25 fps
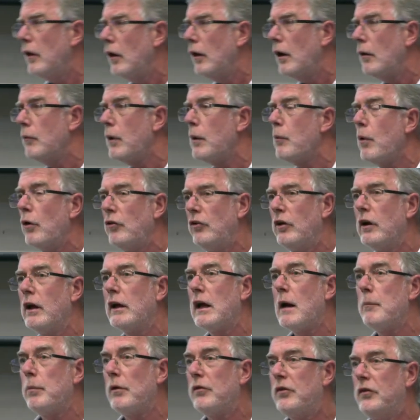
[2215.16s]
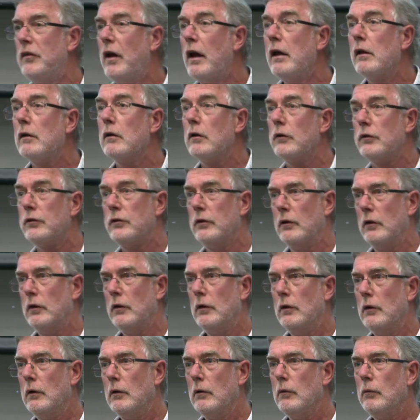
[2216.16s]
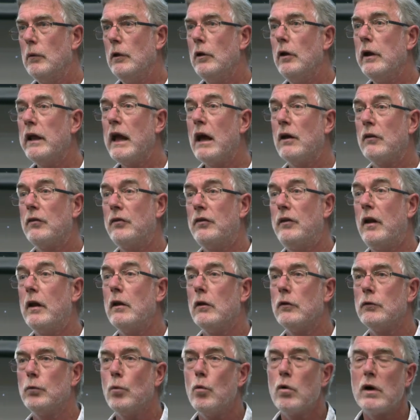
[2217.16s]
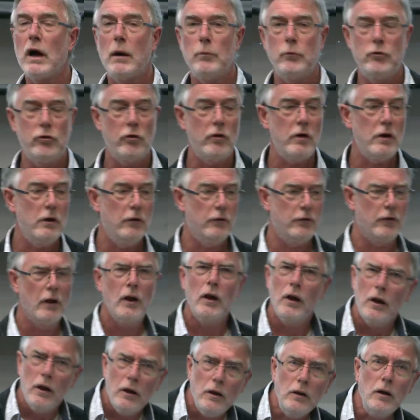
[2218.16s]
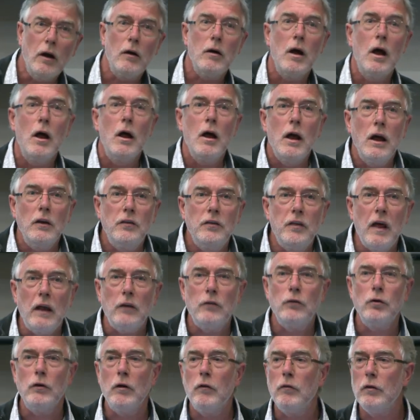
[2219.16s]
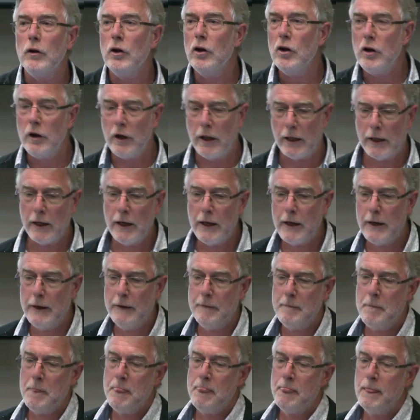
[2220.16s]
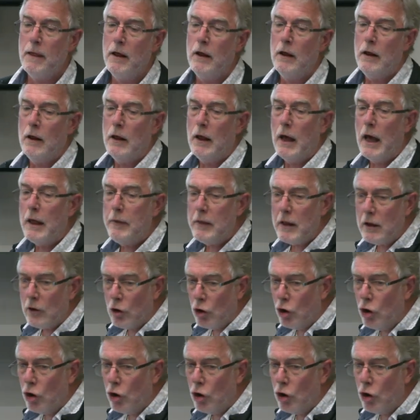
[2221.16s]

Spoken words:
no, we're watching a couple of snails. We're learning how to snails walk up trees. You know, it's that sort of learning, eh? And then